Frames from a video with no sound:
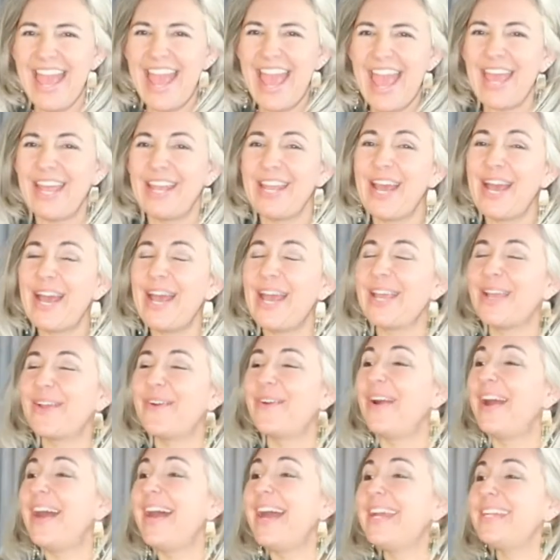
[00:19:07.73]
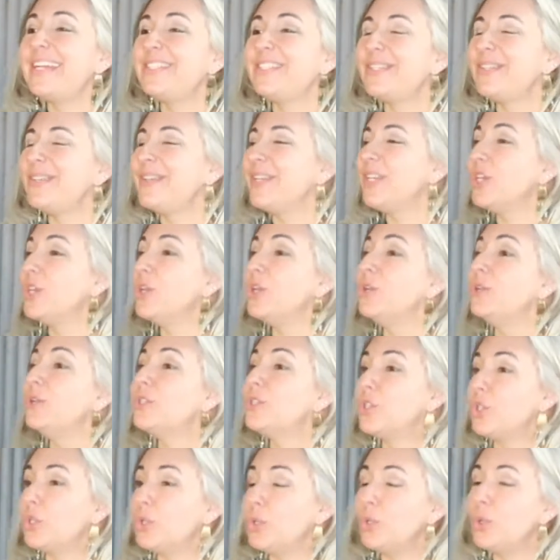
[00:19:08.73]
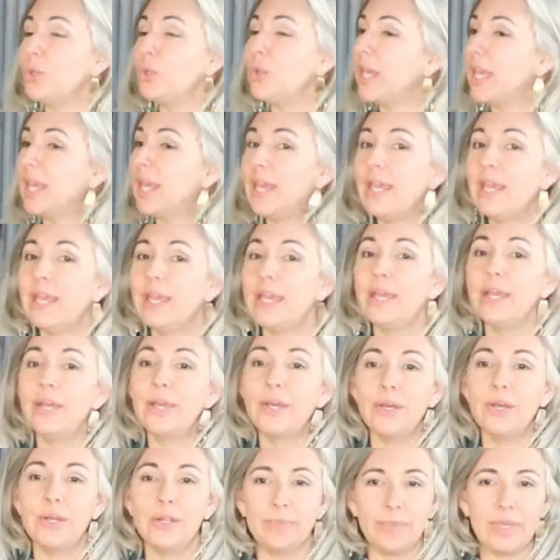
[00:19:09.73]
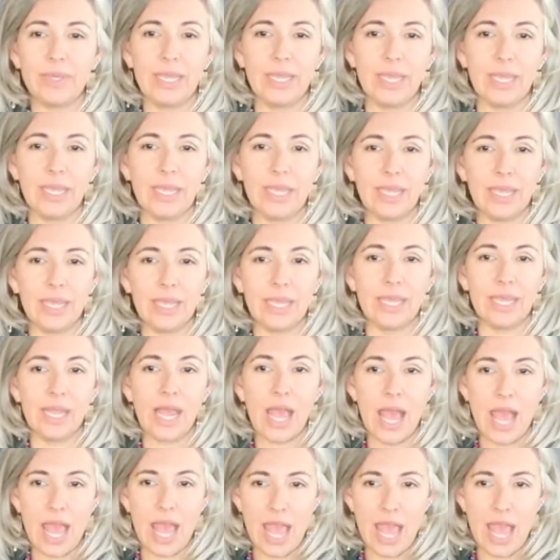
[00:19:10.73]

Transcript: And I cry to you to heal me,